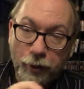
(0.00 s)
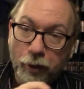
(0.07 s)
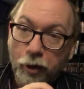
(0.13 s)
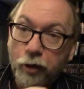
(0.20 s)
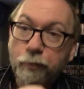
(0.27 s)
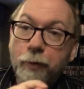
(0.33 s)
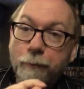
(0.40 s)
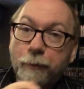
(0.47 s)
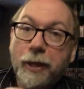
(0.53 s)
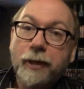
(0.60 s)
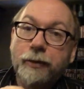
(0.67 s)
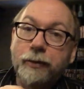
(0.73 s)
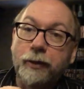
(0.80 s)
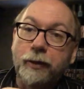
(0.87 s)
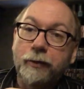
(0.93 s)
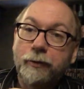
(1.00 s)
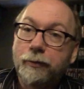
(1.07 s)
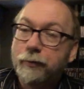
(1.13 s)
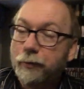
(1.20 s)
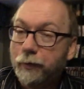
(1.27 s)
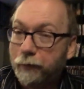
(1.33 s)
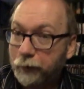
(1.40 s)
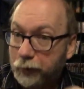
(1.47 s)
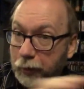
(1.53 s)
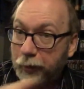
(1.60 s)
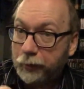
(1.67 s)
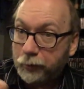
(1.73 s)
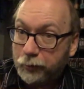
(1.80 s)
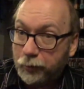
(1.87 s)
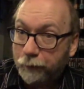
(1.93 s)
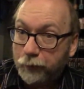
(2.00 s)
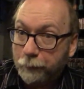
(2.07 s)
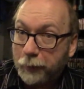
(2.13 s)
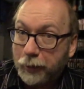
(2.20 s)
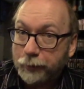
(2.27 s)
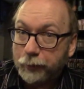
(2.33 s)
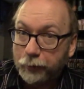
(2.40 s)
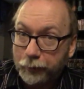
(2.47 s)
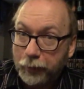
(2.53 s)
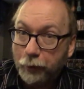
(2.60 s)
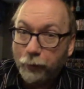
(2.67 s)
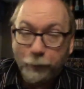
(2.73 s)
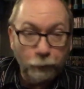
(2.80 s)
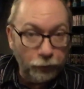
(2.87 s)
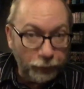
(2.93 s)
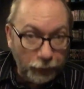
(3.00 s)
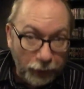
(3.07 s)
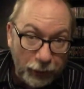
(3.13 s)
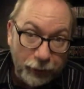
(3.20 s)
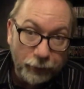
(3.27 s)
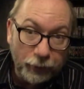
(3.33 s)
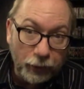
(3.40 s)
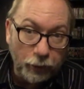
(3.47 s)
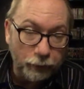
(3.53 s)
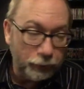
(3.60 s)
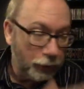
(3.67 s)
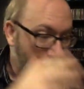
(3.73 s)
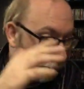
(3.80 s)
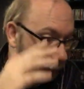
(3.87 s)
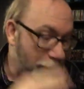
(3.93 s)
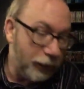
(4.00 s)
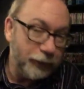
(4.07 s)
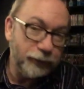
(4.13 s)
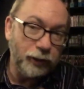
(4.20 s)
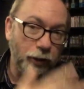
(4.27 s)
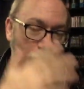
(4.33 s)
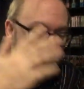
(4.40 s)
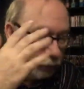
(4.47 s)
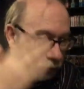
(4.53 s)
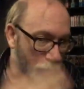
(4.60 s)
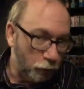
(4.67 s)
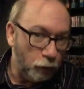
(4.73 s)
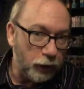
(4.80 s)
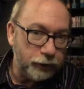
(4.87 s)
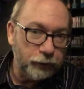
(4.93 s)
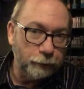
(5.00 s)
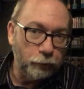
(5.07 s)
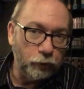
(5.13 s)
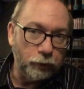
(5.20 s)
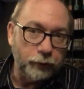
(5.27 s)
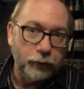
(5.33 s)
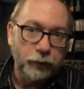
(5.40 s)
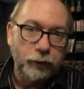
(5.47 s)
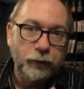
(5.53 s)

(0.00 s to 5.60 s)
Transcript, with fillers: ultimate box set, Canadian TV box set that I want more than anything else, hands down, across the board,